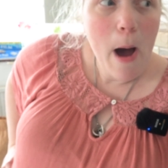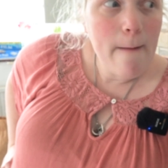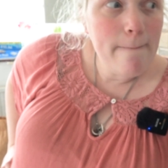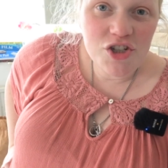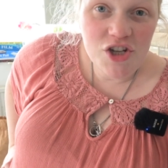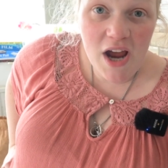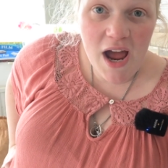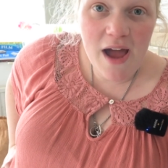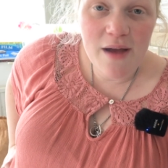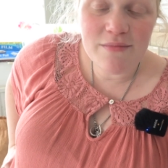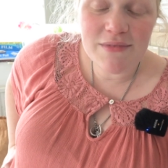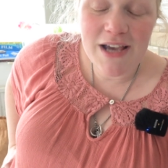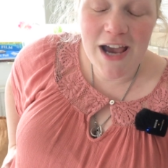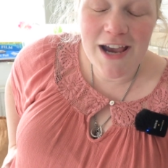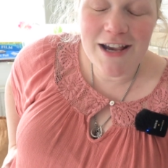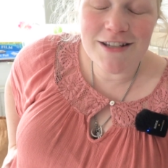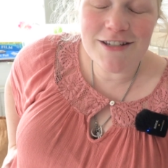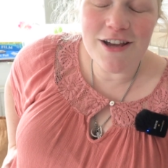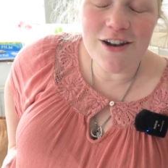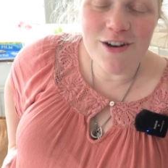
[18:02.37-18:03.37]
Jam
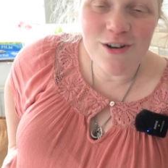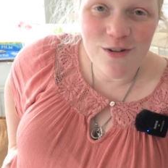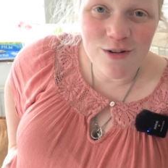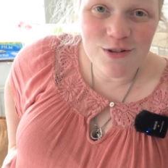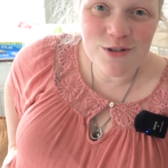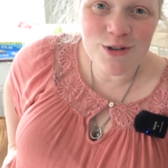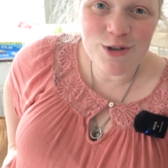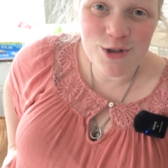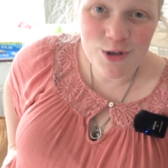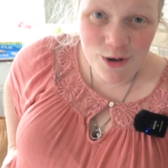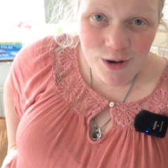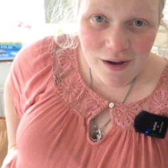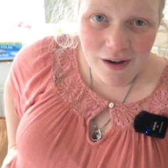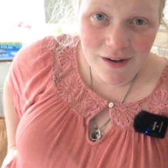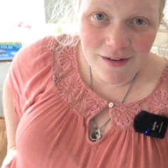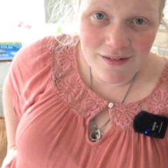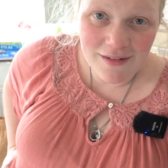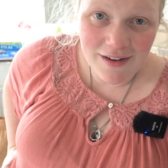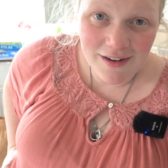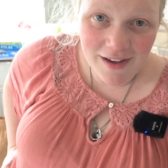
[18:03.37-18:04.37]
takes a lot of
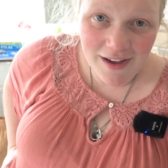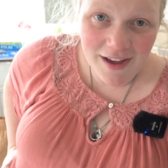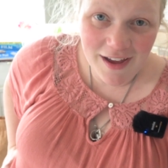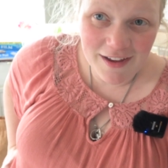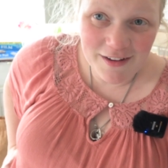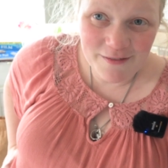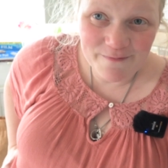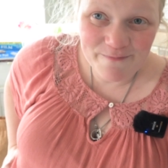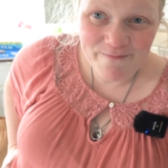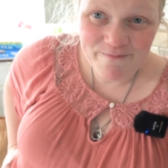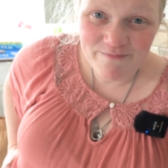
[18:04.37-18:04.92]
sugar, okay?